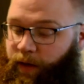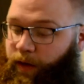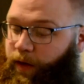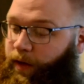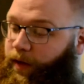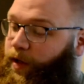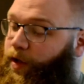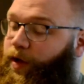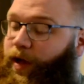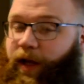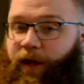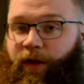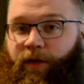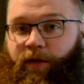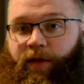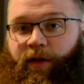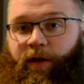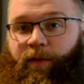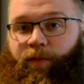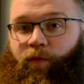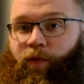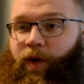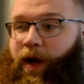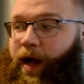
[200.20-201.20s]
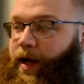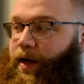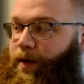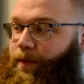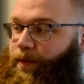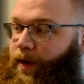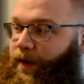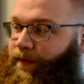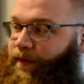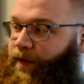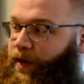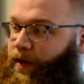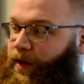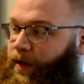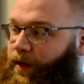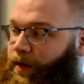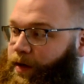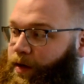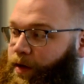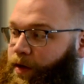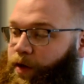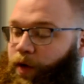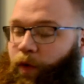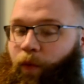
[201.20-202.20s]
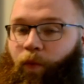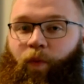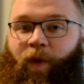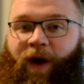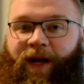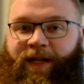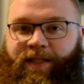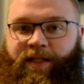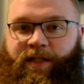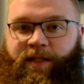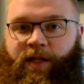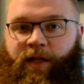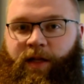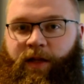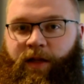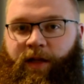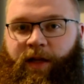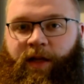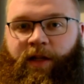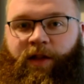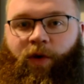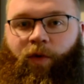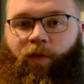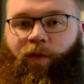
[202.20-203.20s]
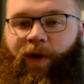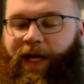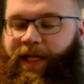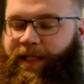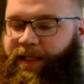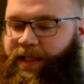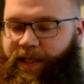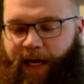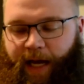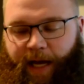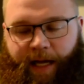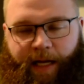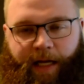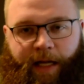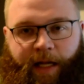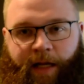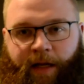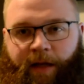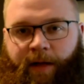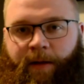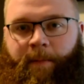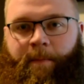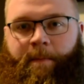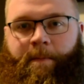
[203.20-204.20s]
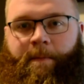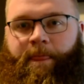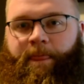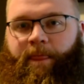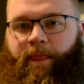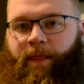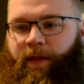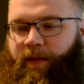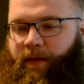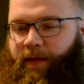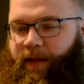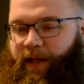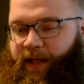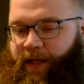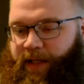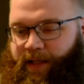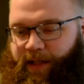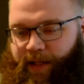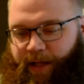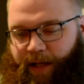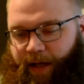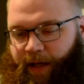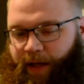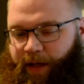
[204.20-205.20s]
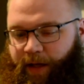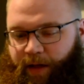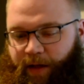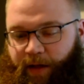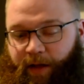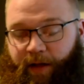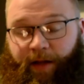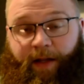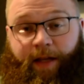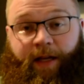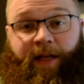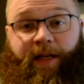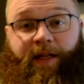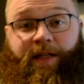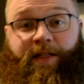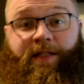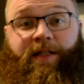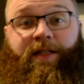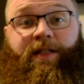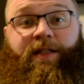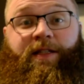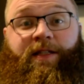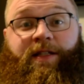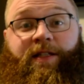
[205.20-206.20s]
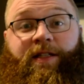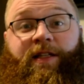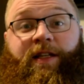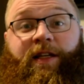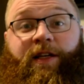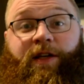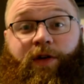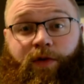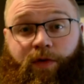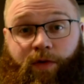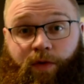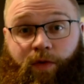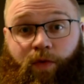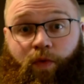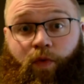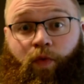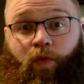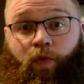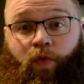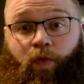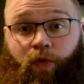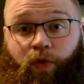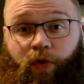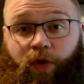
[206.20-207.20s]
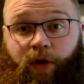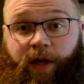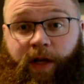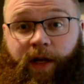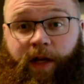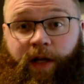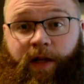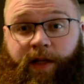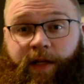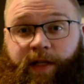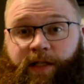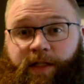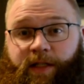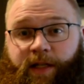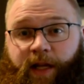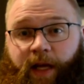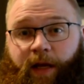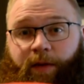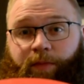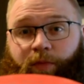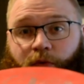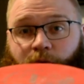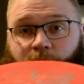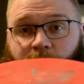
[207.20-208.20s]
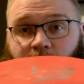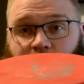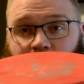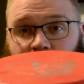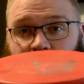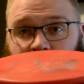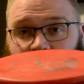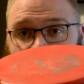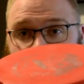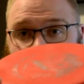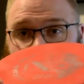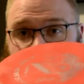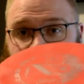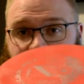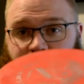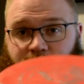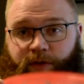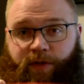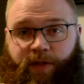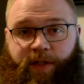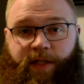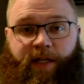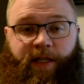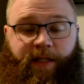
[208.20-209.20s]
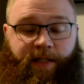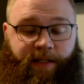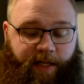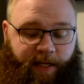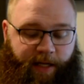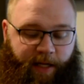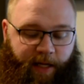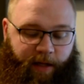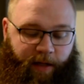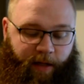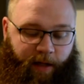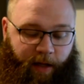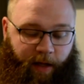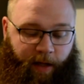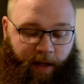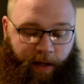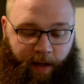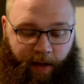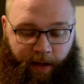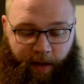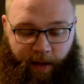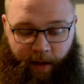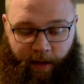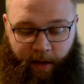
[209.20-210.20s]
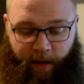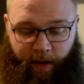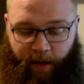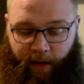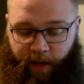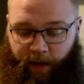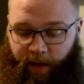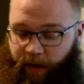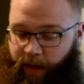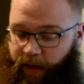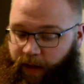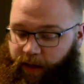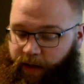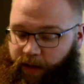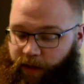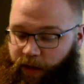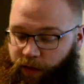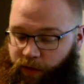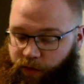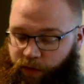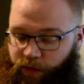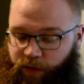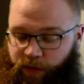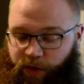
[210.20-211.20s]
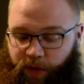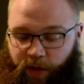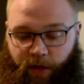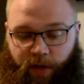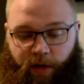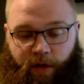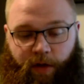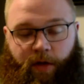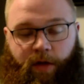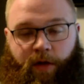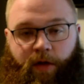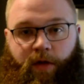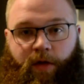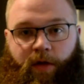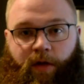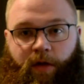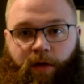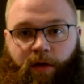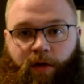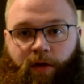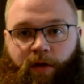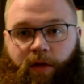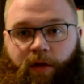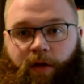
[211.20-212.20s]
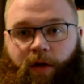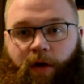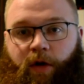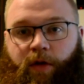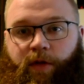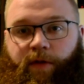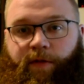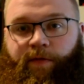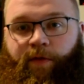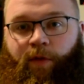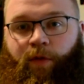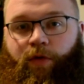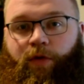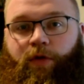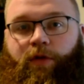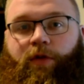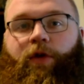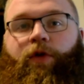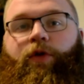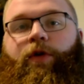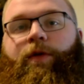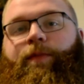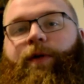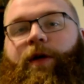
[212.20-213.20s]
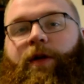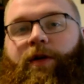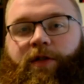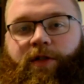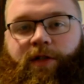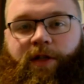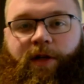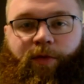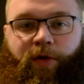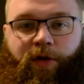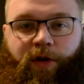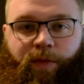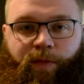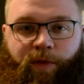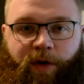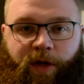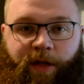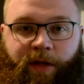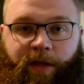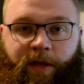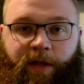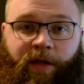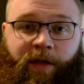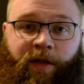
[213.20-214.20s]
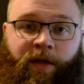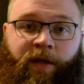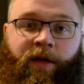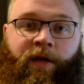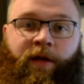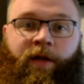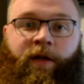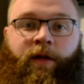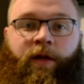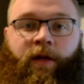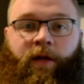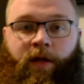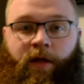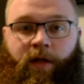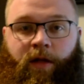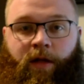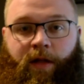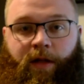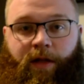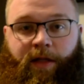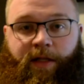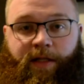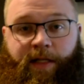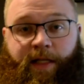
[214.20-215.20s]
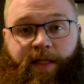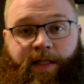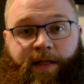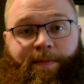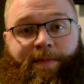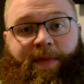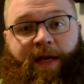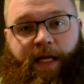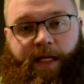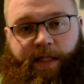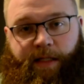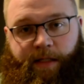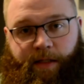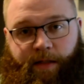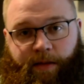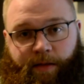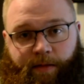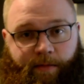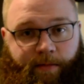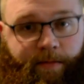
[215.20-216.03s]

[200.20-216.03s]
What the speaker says: You get your thumb right above the west in the west side. This thing is still really stable with all those dents in it. And those are the 4 throwing putters that I'm working with. Let's get to mids.